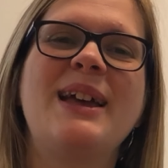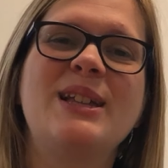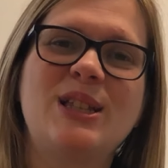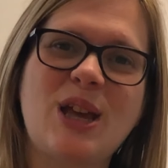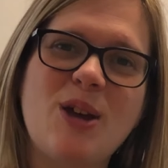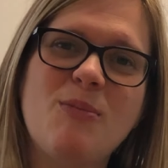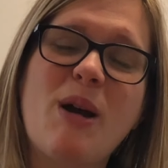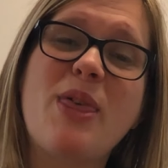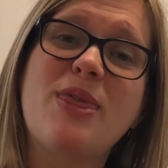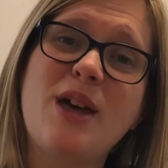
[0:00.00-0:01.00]
So
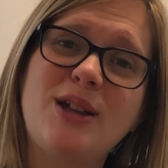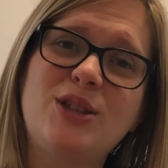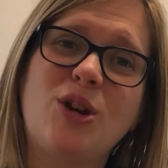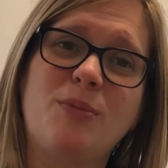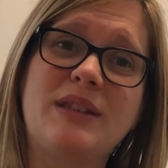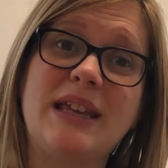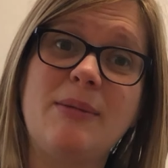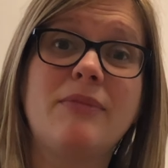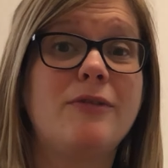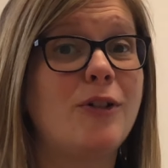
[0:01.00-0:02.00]
my third top
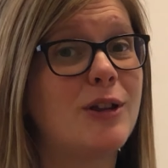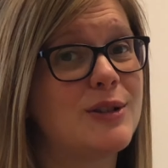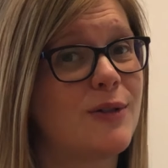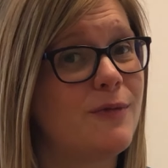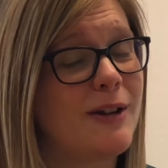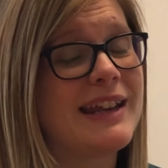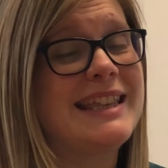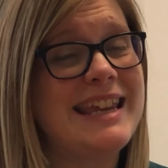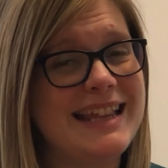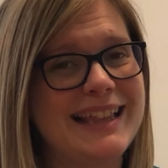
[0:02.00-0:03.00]
tip follows on very
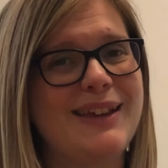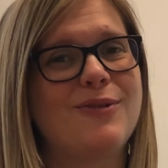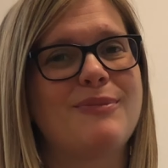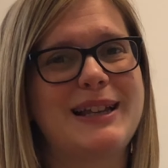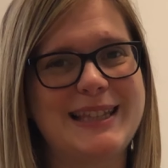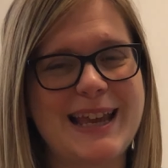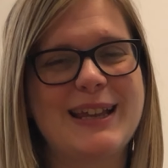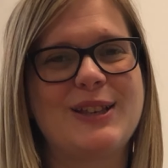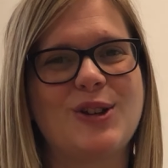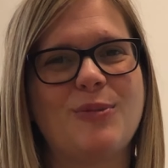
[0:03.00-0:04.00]
neatly from my
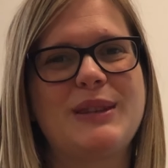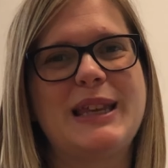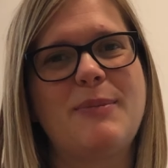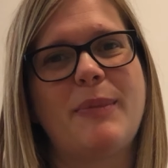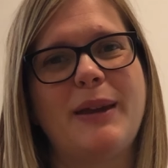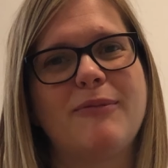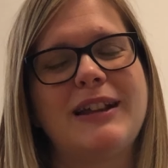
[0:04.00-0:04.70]
second top tip in